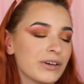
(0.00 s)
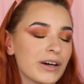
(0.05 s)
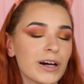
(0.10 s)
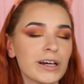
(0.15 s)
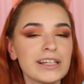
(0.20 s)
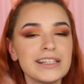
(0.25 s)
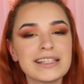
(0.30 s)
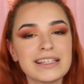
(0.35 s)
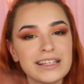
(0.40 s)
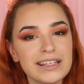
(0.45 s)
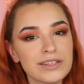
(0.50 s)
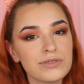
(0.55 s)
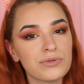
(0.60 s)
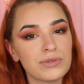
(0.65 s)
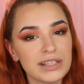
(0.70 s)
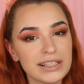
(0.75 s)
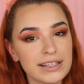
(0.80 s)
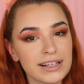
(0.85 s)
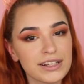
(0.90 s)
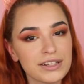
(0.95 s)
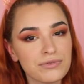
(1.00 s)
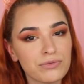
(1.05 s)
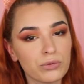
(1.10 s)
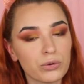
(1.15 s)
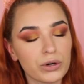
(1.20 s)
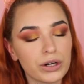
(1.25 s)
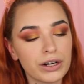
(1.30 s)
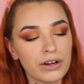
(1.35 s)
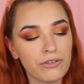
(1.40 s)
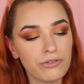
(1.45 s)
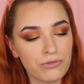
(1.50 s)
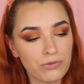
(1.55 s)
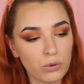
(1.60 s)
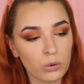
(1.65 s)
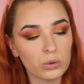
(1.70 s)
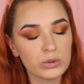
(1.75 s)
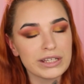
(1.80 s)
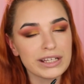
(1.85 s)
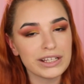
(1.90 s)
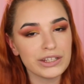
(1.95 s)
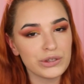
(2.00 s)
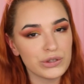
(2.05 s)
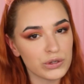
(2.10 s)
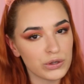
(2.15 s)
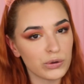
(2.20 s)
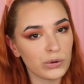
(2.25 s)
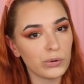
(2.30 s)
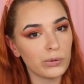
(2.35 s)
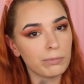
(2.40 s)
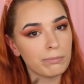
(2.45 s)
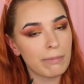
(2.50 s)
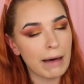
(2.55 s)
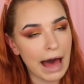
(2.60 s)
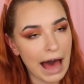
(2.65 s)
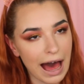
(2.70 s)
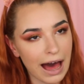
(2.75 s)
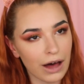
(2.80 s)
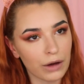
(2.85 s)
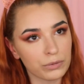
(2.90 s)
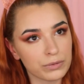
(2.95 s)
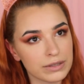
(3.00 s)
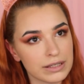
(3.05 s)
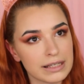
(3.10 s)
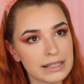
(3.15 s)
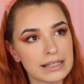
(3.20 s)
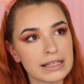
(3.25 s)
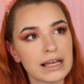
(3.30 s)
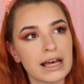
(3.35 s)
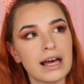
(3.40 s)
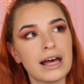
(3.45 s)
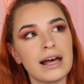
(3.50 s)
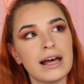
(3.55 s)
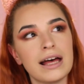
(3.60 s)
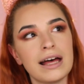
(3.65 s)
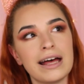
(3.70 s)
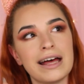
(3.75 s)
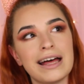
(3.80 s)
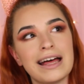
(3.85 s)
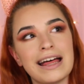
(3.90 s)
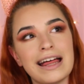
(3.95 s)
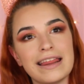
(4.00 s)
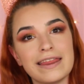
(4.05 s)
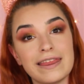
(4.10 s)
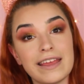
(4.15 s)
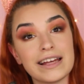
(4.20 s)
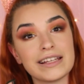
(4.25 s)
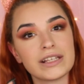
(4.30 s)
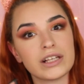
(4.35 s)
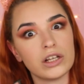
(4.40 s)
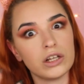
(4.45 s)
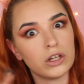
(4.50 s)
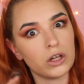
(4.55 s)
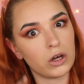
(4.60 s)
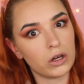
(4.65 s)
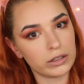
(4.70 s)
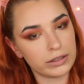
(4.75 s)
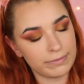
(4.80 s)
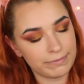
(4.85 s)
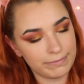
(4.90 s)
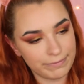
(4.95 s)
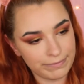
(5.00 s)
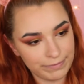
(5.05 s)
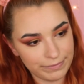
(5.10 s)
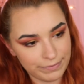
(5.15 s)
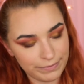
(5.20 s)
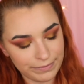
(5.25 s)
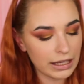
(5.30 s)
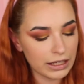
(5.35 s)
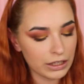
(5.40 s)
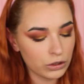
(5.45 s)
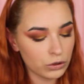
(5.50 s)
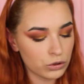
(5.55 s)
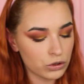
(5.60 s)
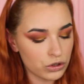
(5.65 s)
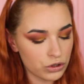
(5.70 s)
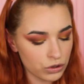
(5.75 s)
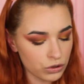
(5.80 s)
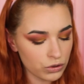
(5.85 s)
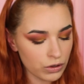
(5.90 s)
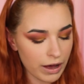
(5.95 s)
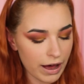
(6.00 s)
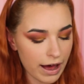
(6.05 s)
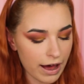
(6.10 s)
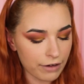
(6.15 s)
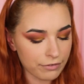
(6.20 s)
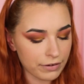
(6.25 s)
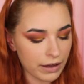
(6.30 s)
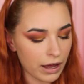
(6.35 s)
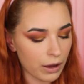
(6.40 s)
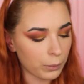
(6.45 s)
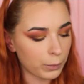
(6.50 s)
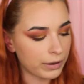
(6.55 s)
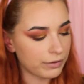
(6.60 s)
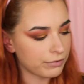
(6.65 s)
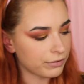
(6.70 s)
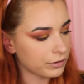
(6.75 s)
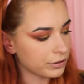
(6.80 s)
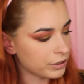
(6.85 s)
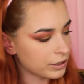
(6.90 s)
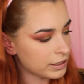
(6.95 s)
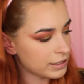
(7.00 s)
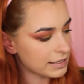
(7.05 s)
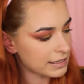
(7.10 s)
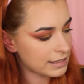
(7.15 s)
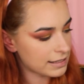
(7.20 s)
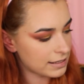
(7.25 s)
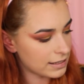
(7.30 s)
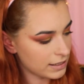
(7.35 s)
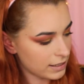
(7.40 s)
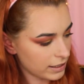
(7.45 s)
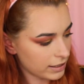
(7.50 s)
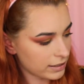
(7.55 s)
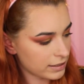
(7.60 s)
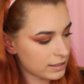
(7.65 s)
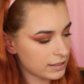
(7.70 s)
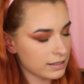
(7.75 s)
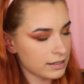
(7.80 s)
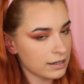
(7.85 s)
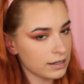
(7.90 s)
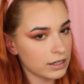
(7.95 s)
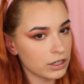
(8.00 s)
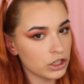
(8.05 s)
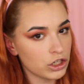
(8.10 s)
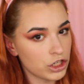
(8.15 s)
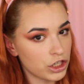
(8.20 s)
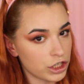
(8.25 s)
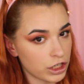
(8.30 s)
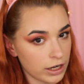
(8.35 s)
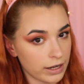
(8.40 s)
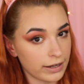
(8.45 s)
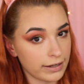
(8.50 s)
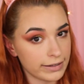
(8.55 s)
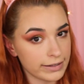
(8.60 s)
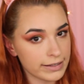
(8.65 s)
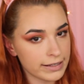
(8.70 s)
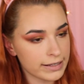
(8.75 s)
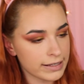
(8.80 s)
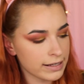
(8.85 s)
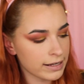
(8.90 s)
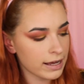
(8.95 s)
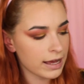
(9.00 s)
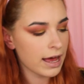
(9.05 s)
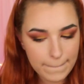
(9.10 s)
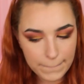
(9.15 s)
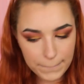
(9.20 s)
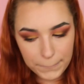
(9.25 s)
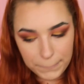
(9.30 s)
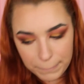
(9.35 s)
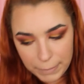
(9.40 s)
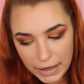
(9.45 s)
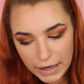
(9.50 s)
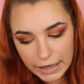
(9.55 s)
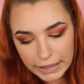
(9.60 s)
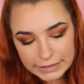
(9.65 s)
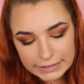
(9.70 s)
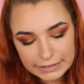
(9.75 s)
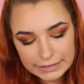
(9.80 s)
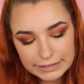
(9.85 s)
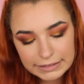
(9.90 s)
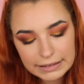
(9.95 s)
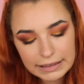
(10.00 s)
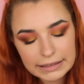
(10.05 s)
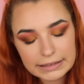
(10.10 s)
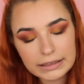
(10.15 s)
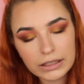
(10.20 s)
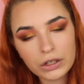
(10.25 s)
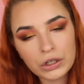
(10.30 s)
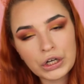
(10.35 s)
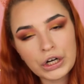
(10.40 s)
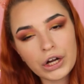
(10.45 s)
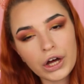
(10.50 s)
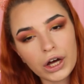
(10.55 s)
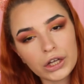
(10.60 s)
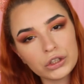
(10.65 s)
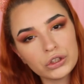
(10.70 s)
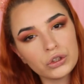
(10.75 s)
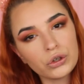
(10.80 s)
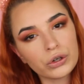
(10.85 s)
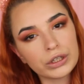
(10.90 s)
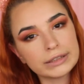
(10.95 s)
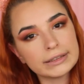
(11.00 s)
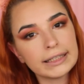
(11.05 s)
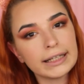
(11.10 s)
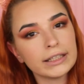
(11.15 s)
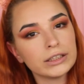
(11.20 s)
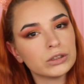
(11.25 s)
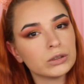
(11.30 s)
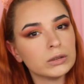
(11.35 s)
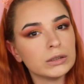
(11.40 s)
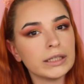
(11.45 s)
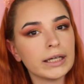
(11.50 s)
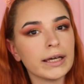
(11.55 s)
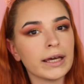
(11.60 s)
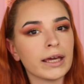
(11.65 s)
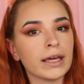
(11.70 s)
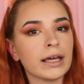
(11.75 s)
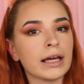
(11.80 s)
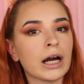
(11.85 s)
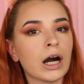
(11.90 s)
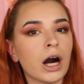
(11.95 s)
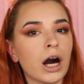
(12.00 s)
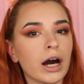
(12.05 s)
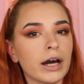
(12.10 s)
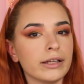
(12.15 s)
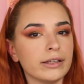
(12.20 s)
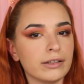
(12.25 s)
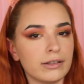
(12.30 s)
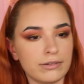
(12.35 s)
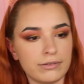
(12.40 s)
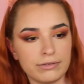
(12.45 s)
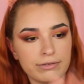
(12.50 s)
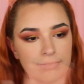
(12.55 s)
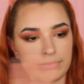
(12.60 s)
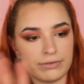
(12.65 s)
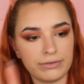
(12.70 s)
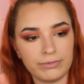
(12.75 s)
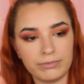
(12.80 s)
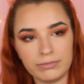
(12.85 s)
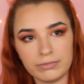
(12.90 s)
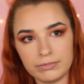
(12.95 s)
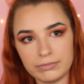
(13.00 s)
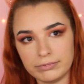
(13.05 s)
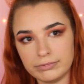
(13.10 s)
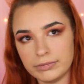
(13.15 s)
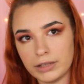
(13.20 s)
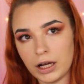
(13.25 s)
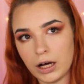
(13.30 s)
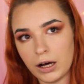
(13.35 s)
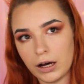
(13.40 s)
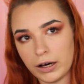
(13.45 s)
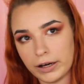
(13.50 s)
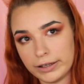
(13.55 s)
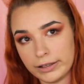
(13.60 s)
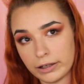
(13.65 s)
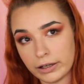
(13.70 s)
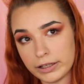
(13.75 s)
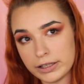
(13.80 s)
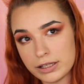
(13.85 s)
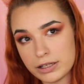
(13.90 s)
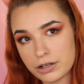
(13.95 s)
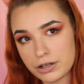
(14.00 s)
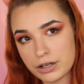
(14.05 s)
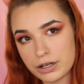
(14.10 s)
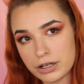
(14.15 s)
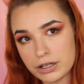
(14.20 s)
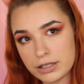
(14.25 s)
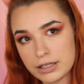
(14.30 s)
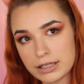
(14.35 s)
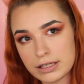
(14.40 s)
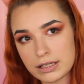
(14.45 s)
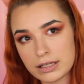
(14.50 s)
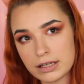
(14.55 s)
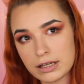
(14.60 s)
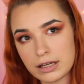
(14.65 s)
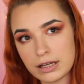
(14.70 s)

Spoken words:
guys, this retails for £42. That's a lot. You do have, however, 6 shades, but these are not your day-to-day kind of highlighters.